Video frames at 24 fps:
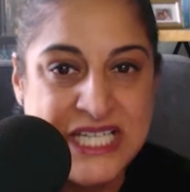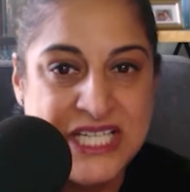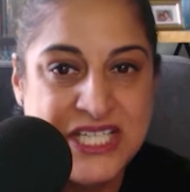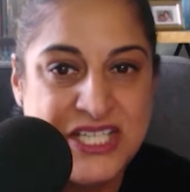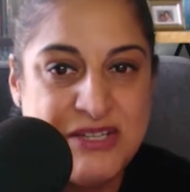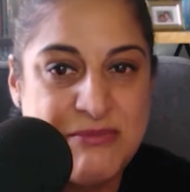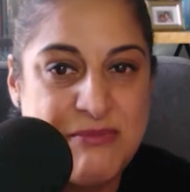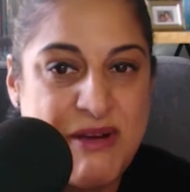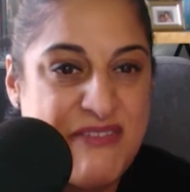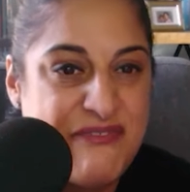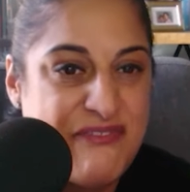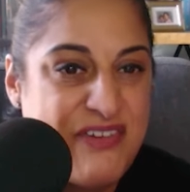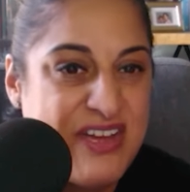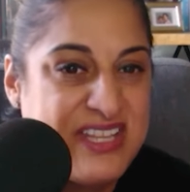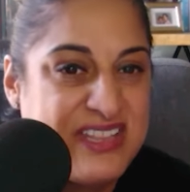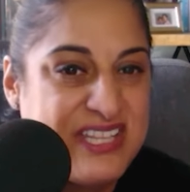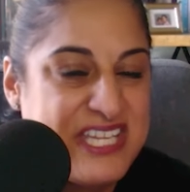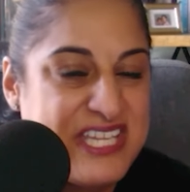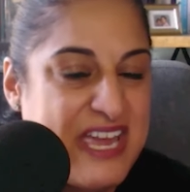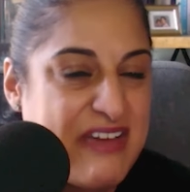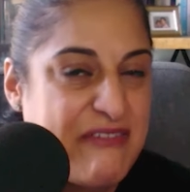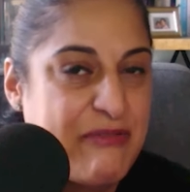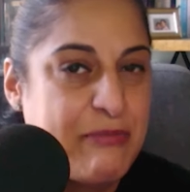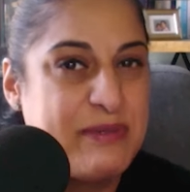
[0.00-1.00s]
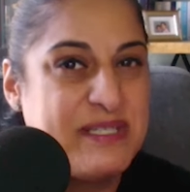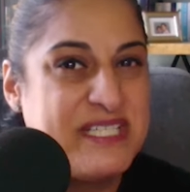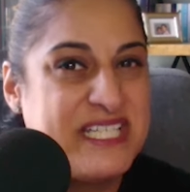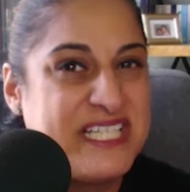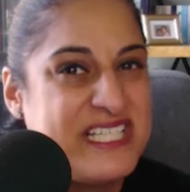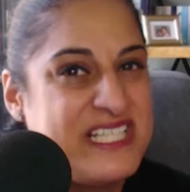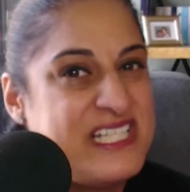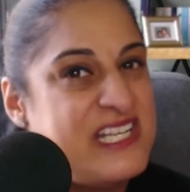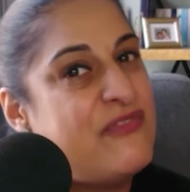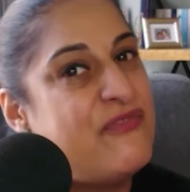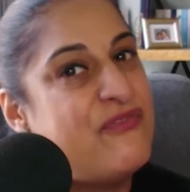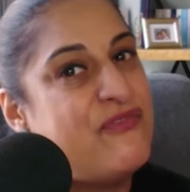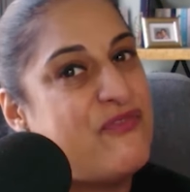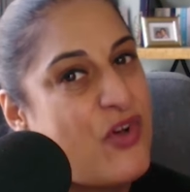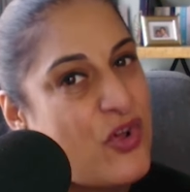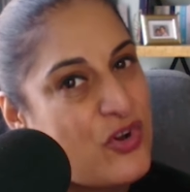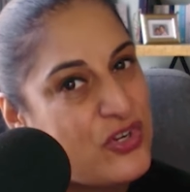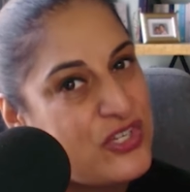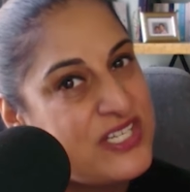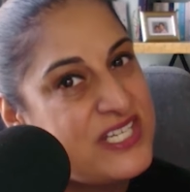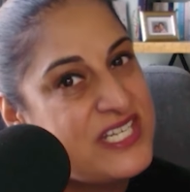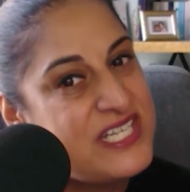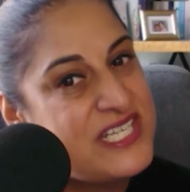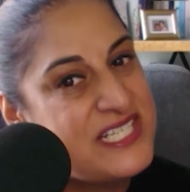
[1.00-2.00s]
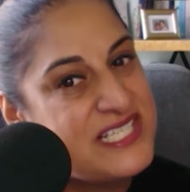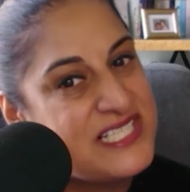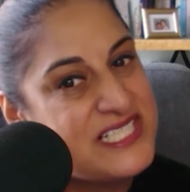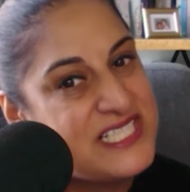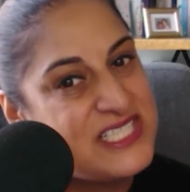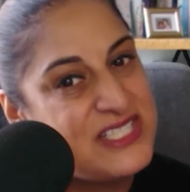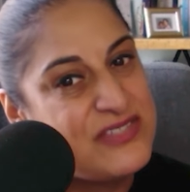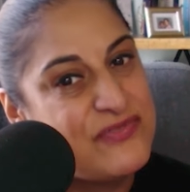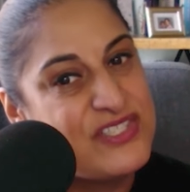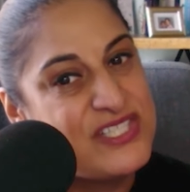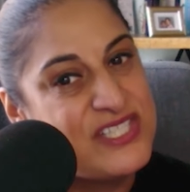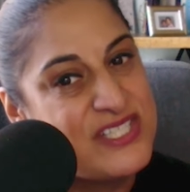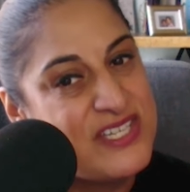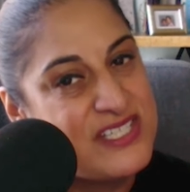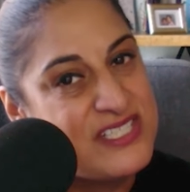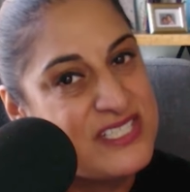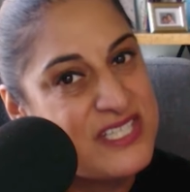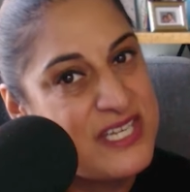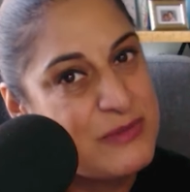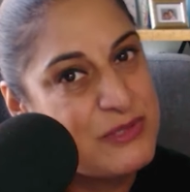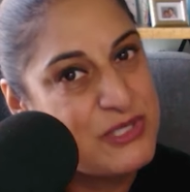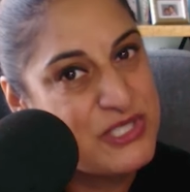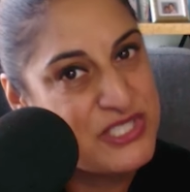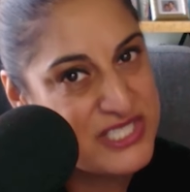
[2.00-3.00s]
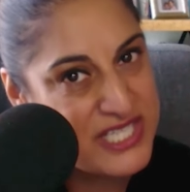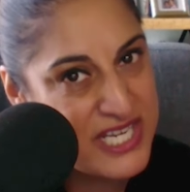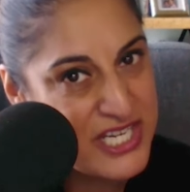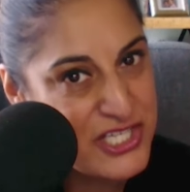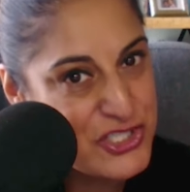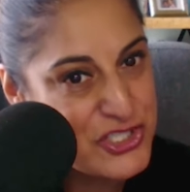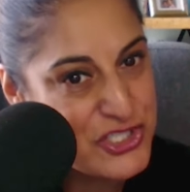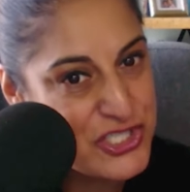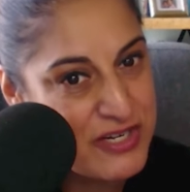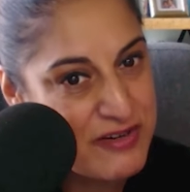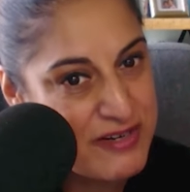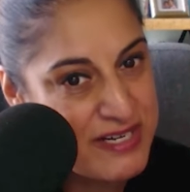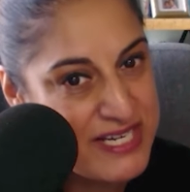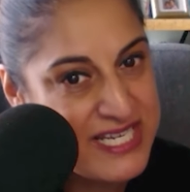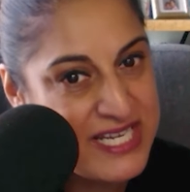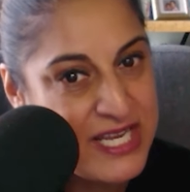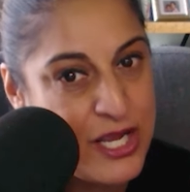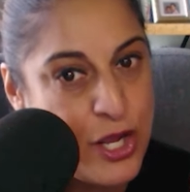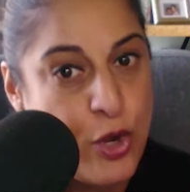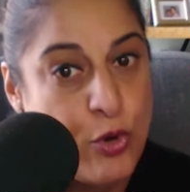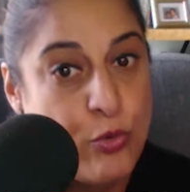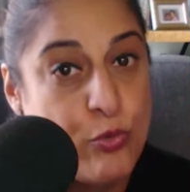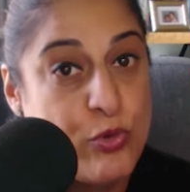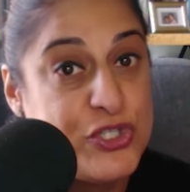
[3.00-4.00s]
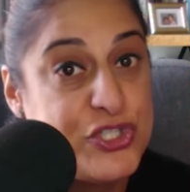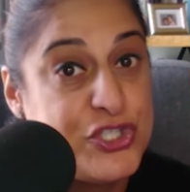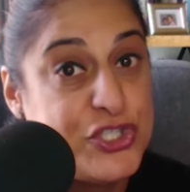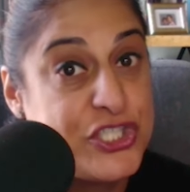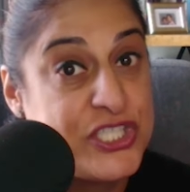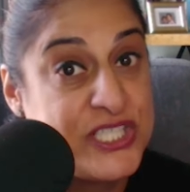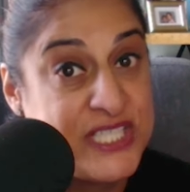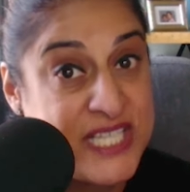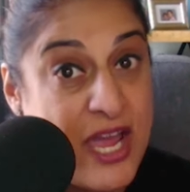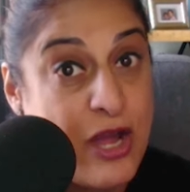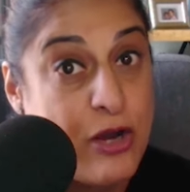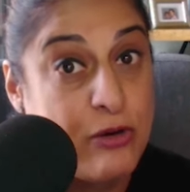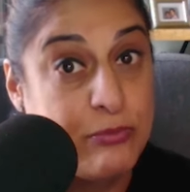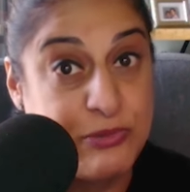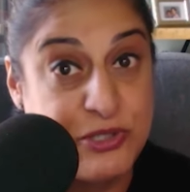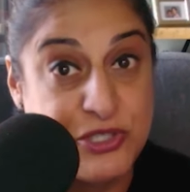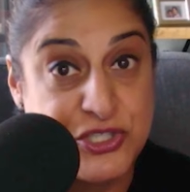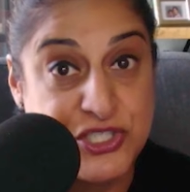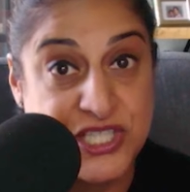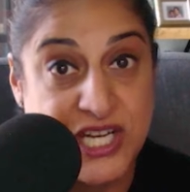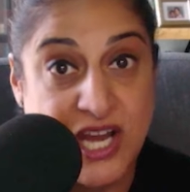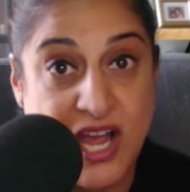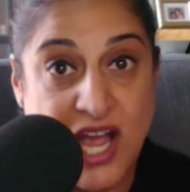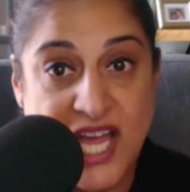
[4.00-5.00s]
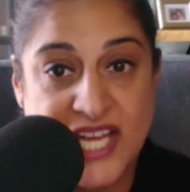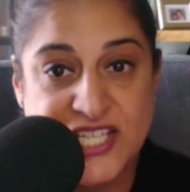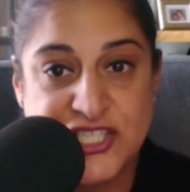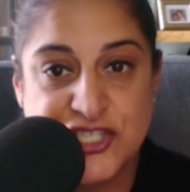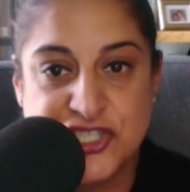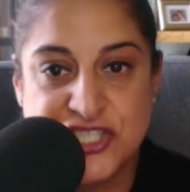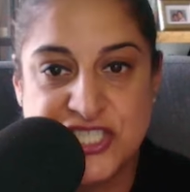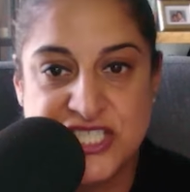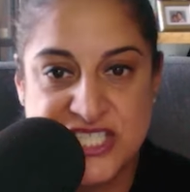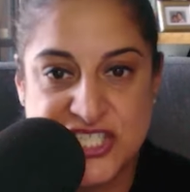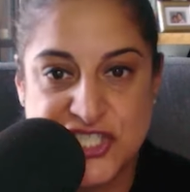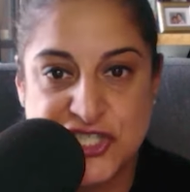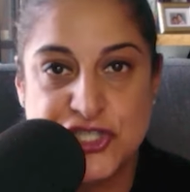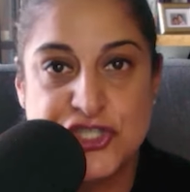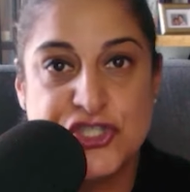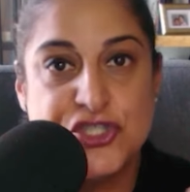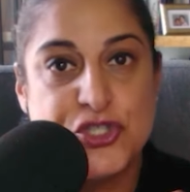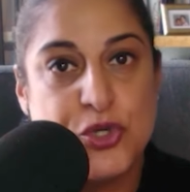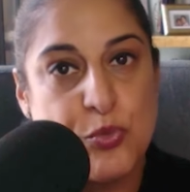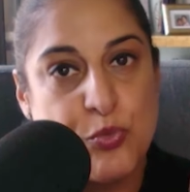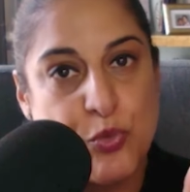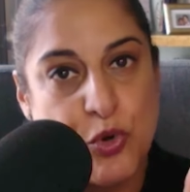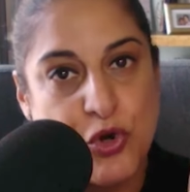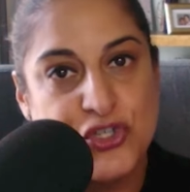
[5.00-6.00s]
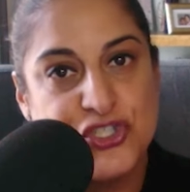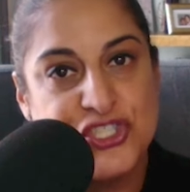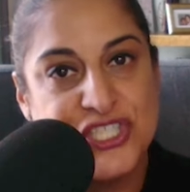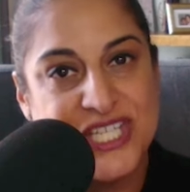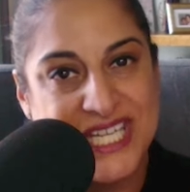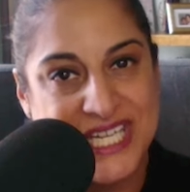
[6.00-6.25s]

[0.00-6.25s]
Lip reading: You might find that you have a particular fondness for certain types of stationery, which can help you to guide your decisions on what to